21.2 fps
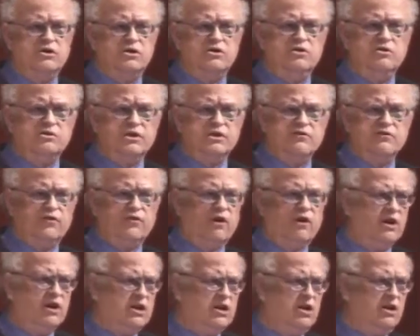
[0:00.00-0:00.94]
you're using
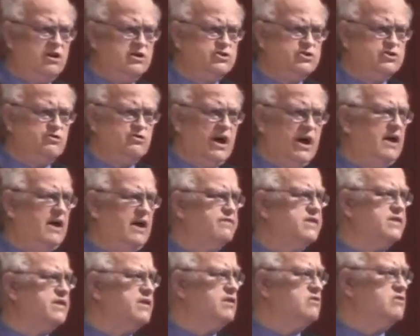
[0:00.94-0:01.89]
very large
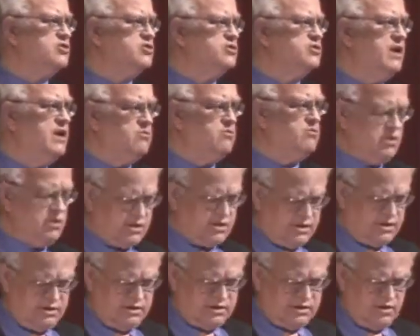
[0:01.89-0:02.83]
graphs, social
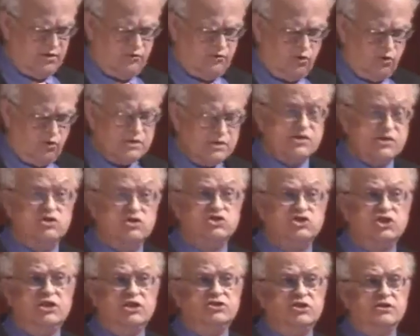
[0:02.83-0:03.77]
networks and so forth,
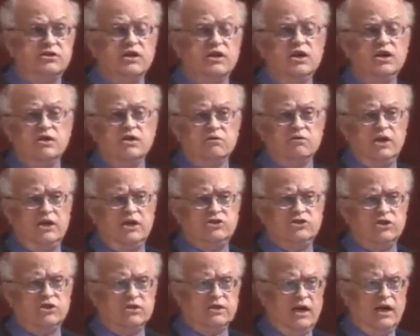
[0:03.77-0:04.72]
search engines,
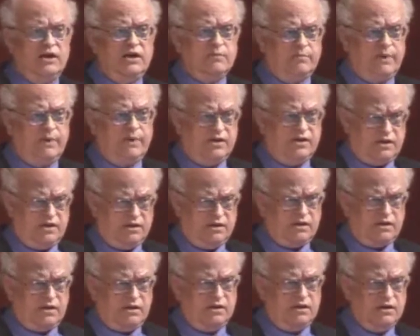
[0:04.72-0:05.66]
relational
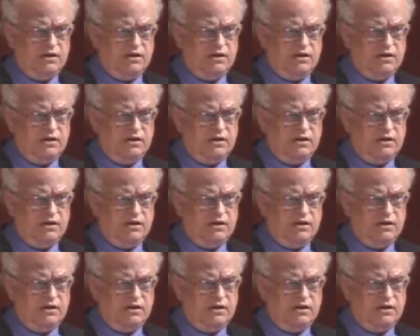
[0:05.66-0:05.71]
databases.